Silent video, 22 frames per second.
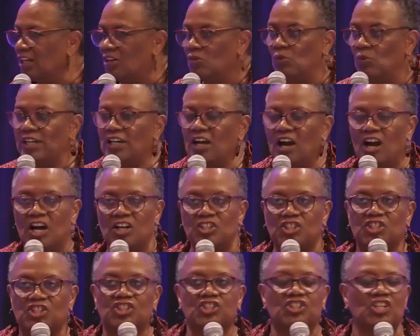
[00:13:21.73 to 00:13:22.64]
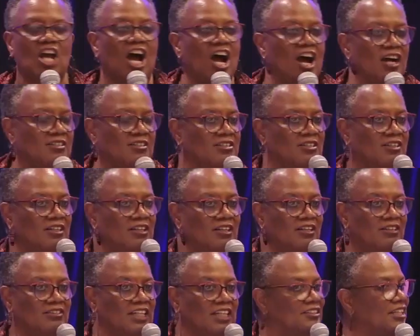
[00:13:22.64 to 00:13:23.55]
We are shocked
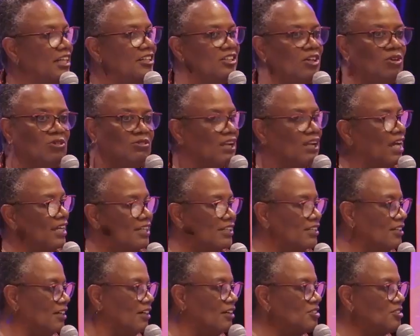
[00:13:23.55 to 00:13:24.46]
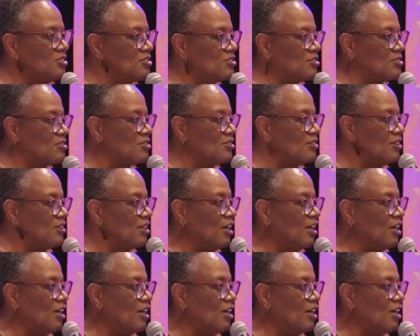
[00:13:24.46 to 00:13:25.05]
that they don't like us.